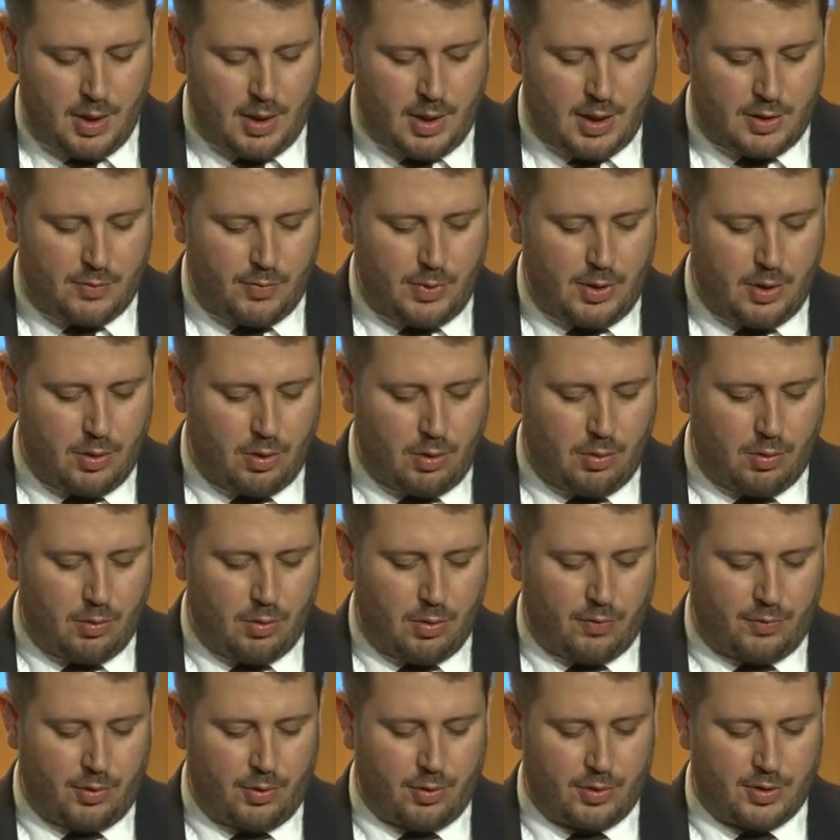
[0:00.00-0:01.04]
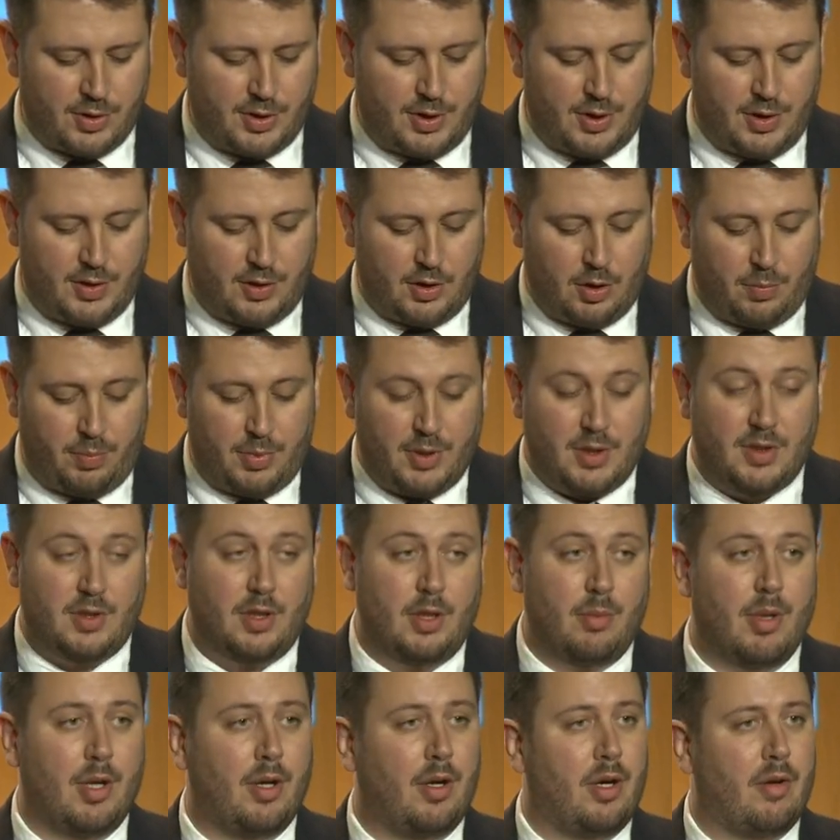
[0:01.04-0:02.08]
As we know, of course, these topics
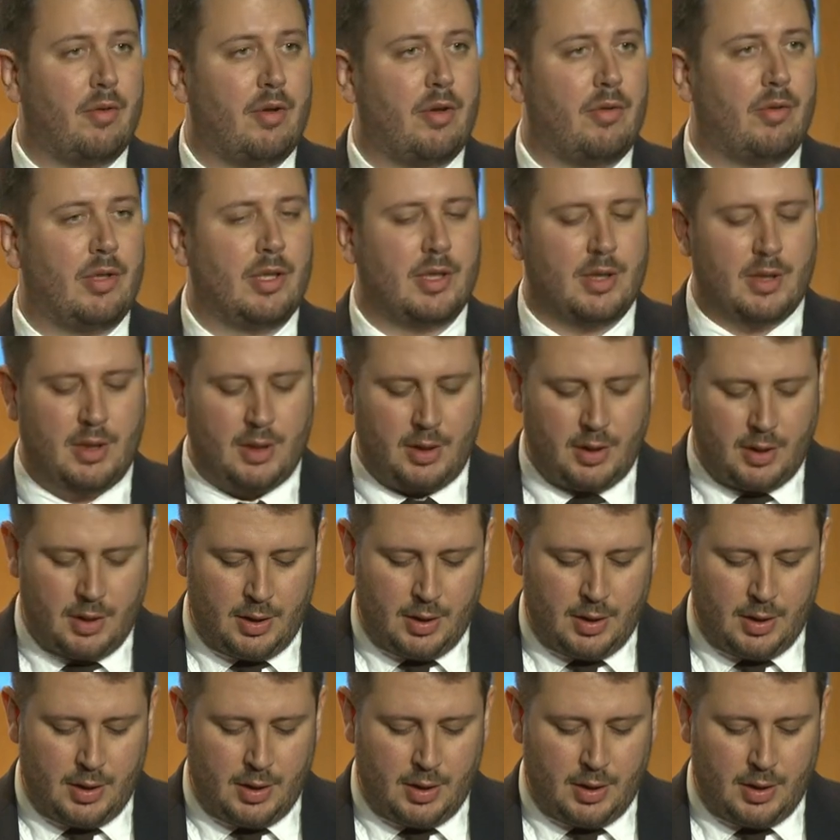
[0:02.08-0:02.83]
remain relevant,